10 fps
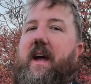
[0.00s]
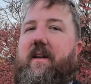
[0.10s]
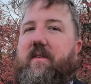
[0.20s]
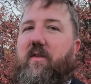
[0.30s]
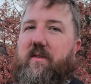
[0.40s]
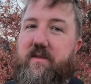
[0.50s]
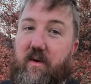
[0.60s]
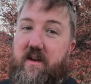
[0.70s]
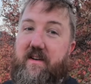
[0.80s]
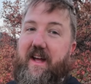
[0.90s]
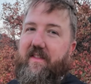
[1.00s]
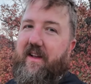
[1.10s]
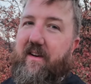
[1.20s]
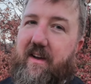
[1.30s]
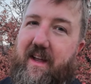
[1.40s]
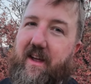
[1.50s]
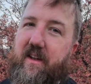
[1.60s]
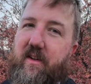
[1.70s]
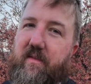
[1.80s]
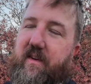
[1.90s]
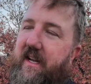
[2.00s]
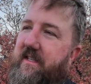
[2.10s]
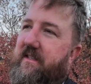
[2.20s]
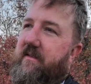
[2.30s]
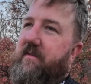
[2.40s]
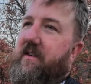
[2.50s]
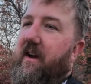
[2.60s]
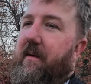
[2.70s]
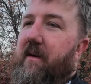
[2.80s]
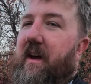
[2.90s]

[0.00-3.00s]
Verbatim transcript: And of course, while you're down there, don't forget to subscribe.